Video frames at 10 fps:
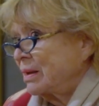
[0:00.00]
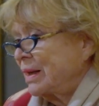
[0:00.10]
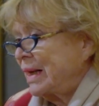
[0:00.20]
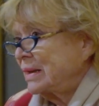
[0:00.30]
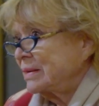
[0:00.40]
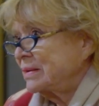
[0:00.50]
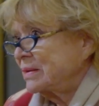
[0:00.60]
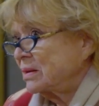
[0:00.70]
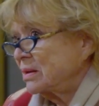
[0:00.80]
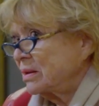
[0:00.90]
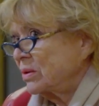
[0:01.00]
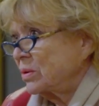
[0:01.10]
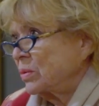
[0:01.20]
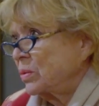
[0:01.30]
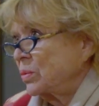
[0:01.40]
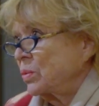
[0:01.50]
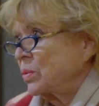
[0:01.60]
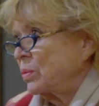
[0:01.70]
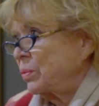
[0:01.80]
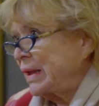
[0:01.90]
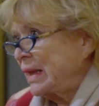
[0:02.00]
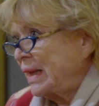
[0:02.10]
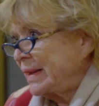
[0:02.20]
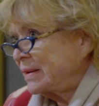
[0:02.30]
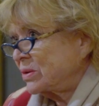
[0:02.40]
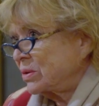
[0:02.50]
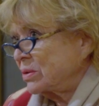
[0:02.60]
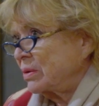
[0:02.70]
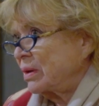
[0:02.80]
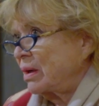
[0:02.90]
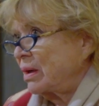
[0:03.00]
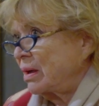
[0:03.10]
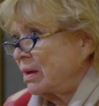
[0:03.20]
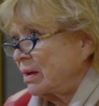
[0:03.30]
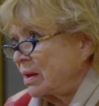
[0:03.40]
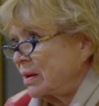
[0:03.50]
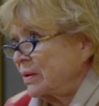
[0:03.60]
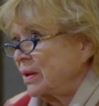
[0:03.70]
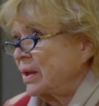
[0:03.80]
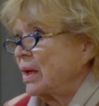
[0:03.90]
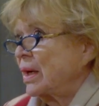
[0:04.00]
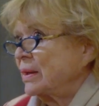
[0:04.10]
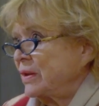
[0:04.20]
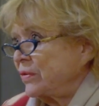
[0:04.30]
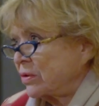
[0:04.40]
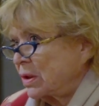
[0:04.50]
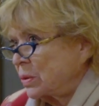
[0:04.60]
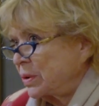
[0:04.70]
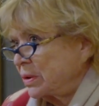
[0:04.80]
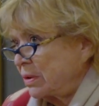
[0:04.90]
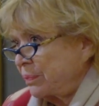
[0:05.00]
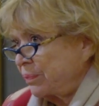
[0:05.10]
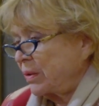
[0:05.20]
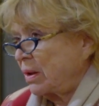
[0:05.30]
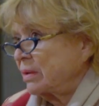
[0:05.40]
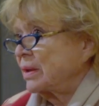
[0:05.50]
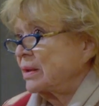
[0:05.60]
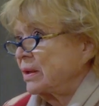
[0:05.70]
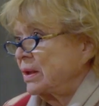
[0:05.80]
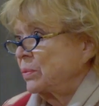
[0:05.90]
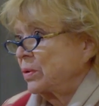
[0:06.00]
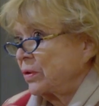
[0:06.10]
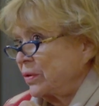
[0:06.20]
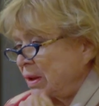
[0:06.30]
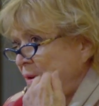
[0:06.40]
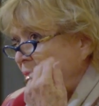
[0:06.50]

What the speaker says: And when later I discovered that he was in the